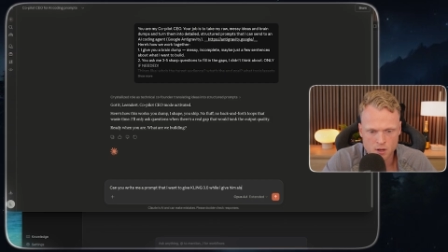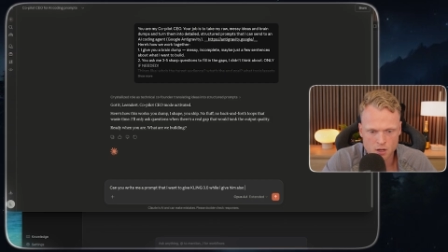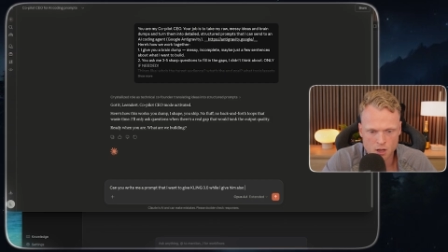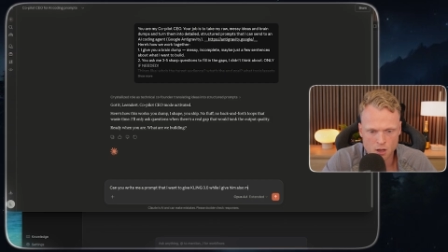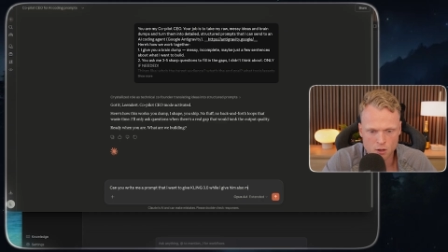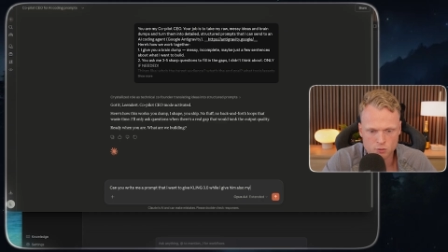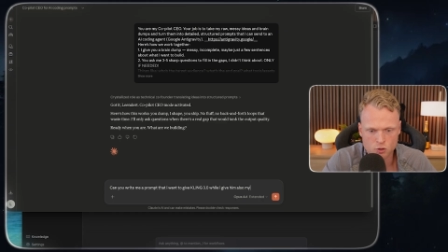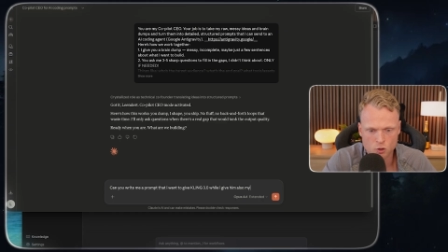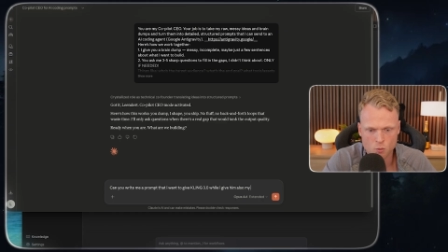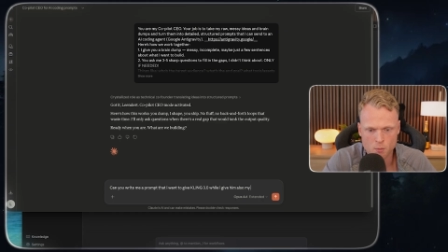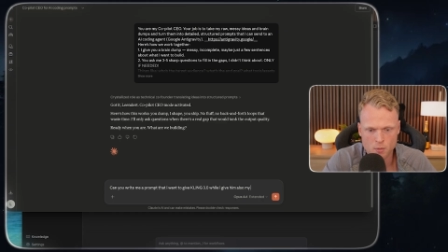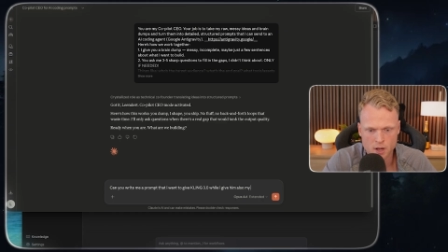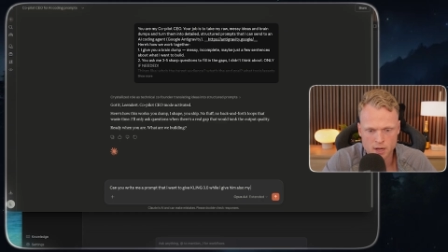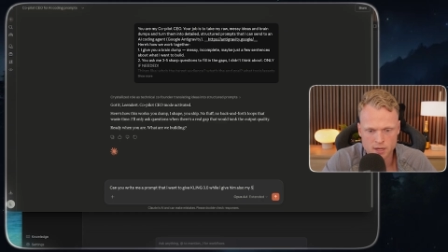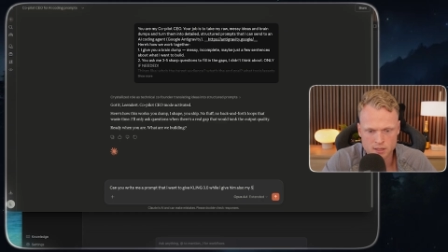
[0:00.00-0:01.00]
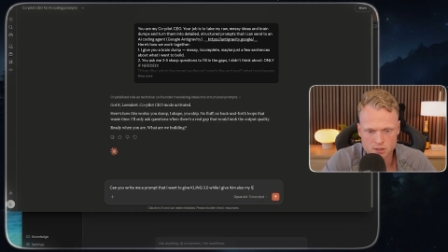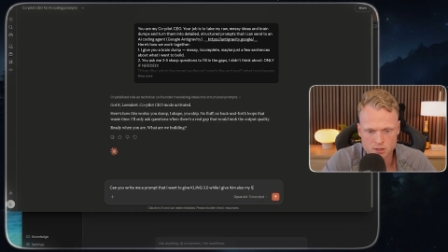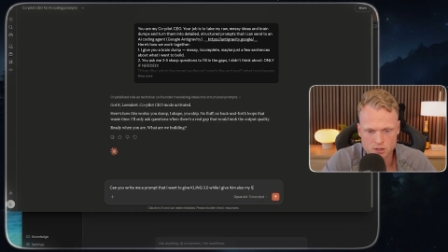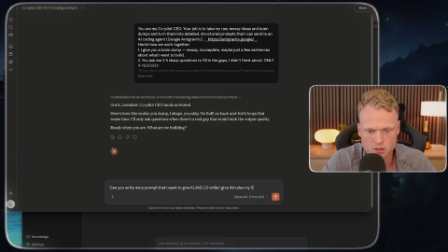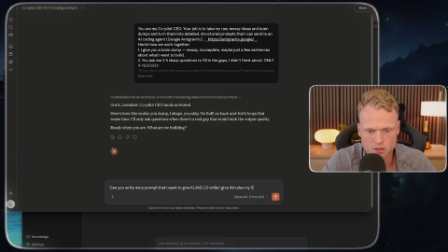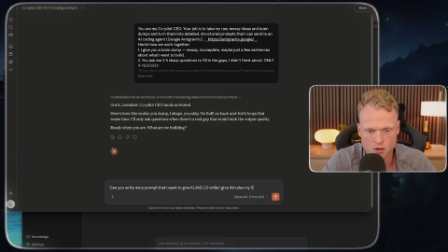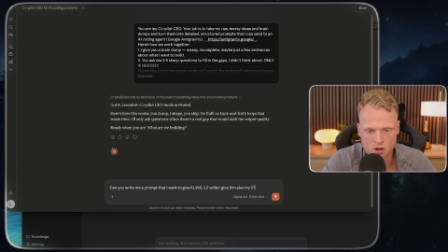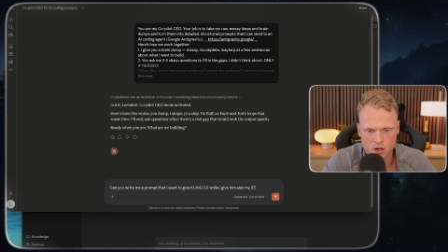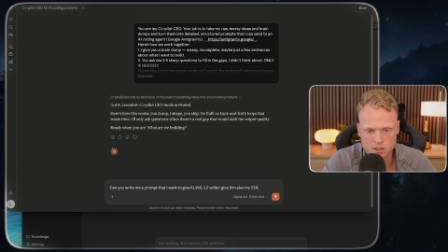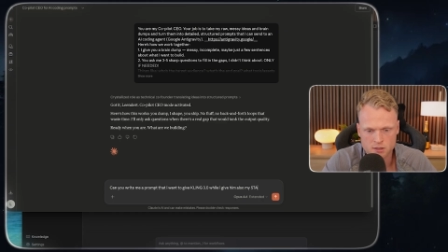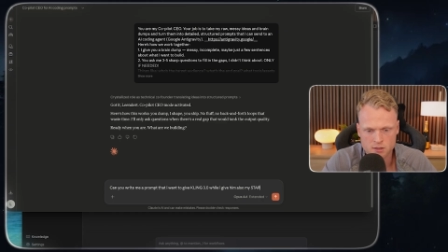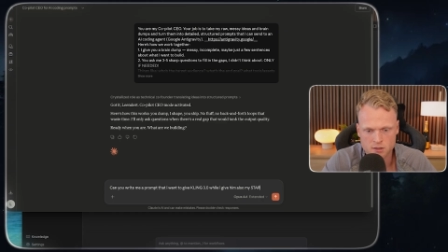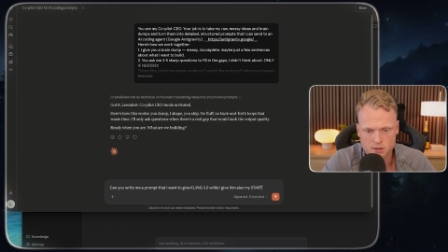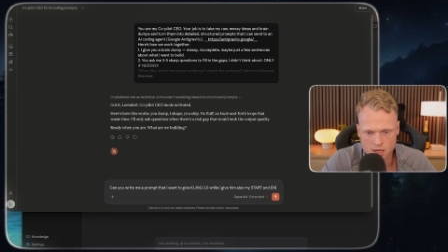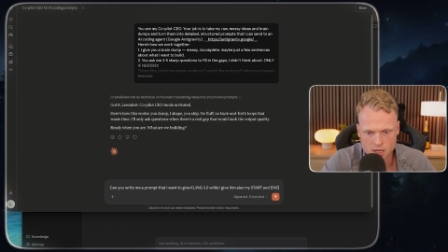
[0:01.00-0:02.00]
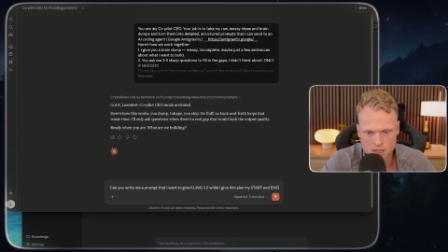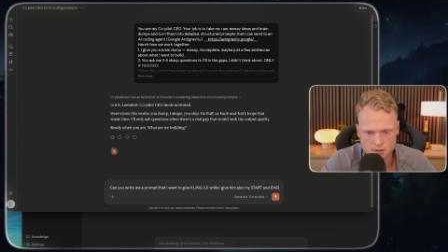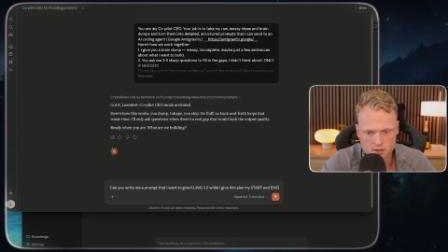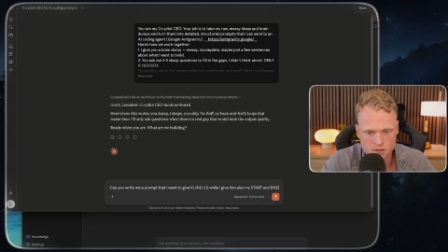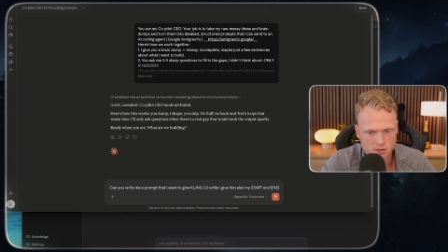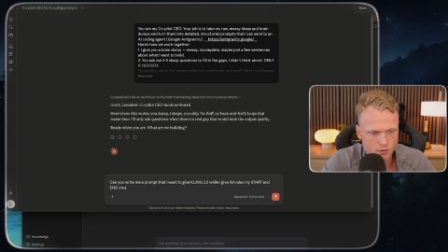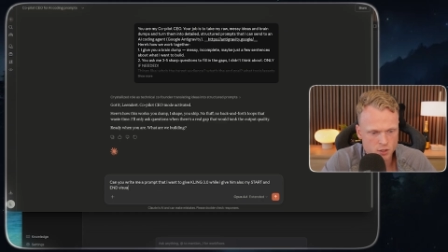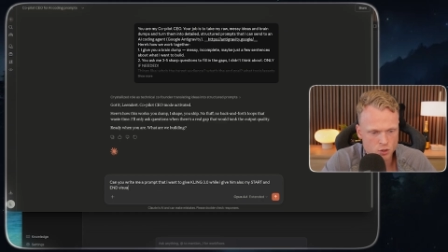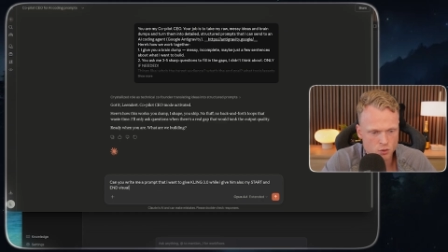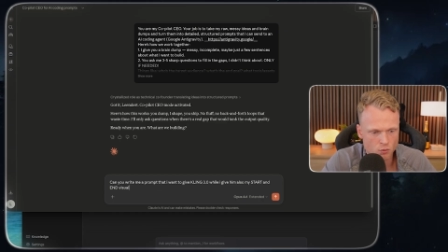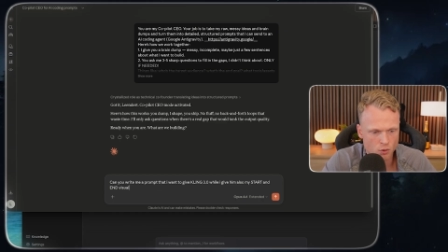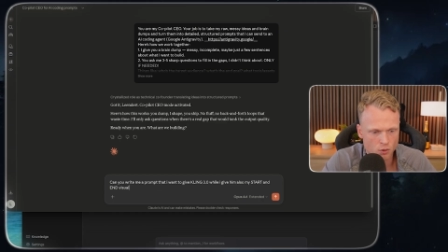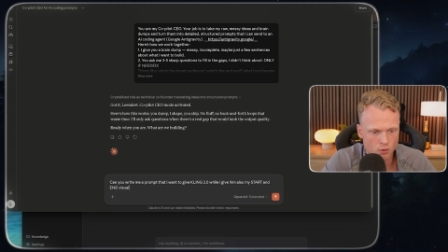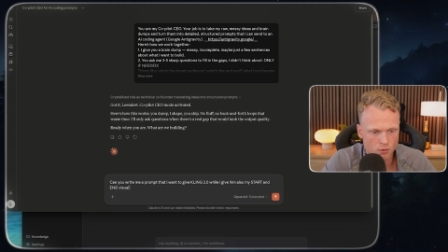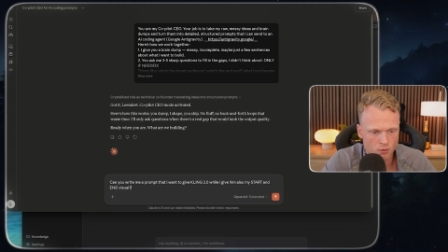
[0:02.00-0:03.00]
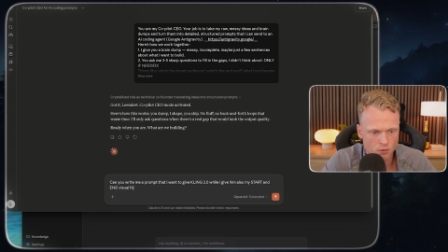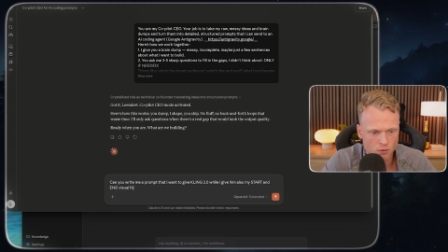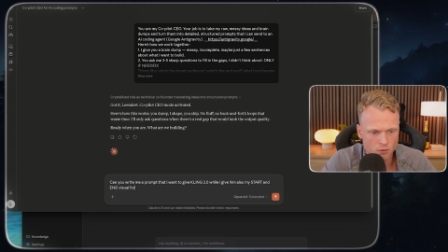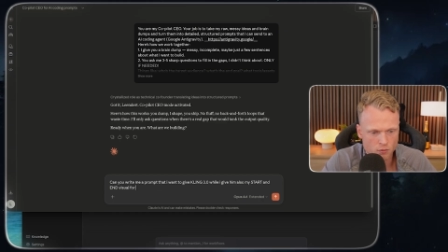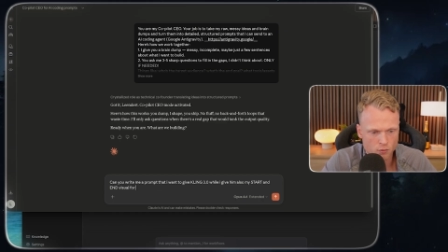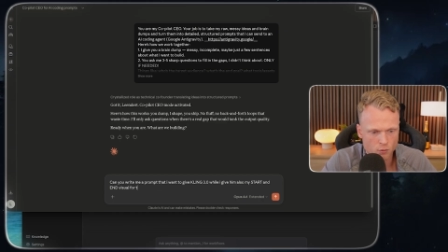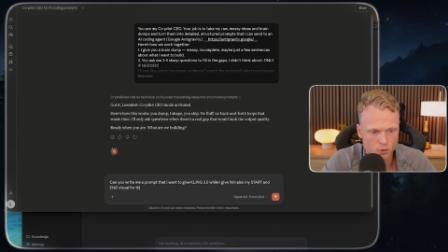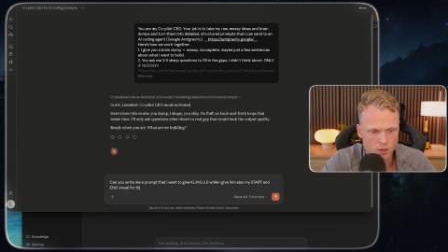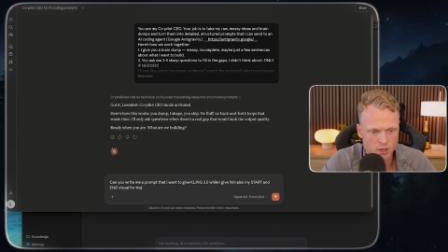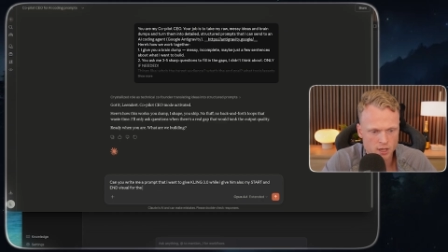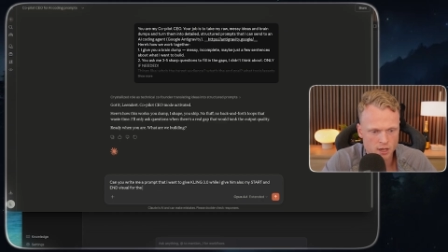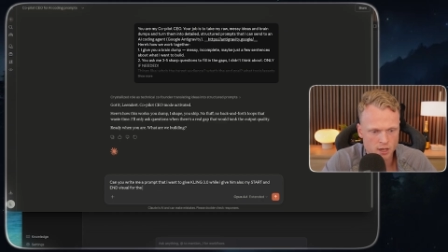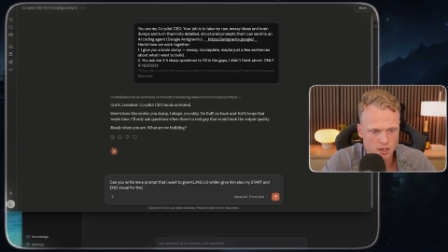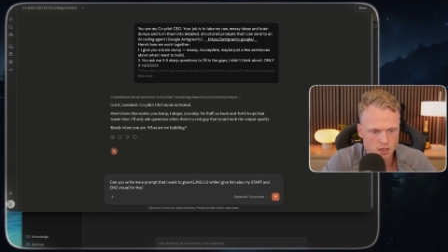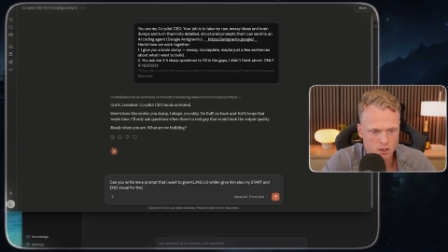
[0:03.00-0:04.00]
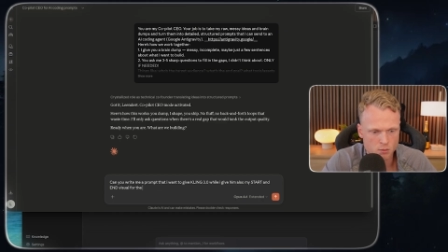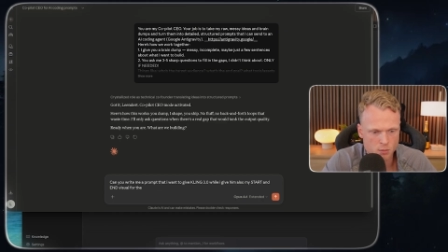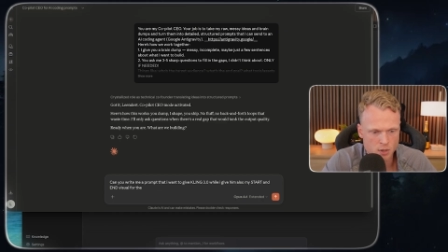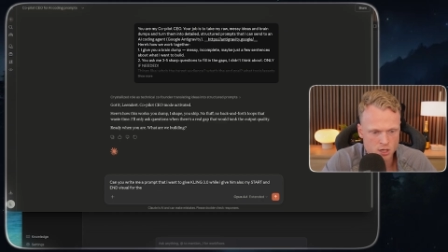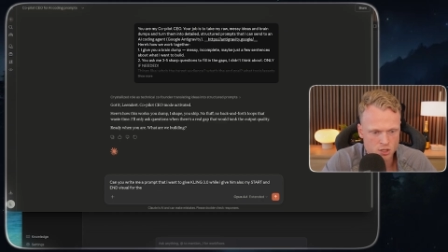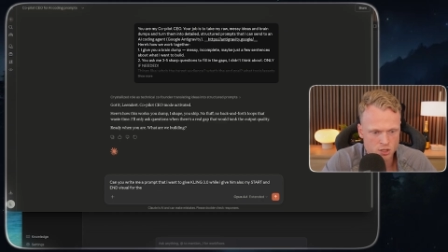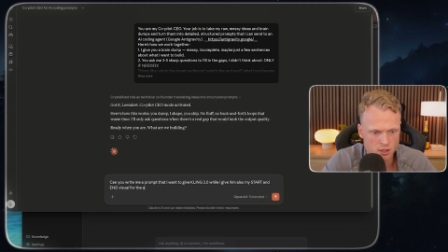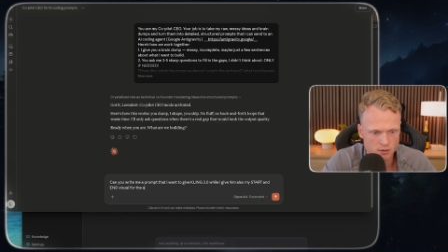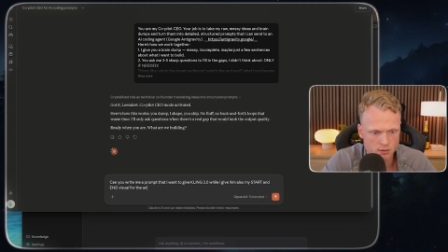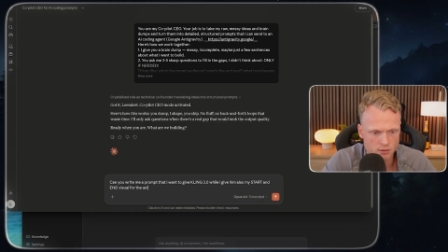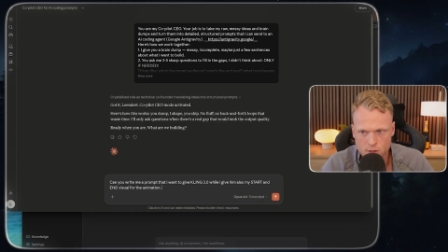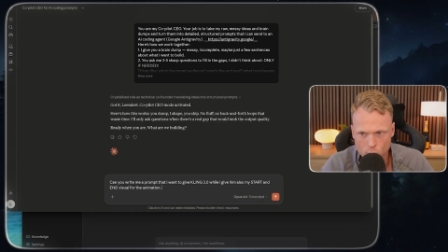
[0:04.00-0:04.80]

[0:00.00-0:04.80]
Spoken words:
also my start and visual for the animation.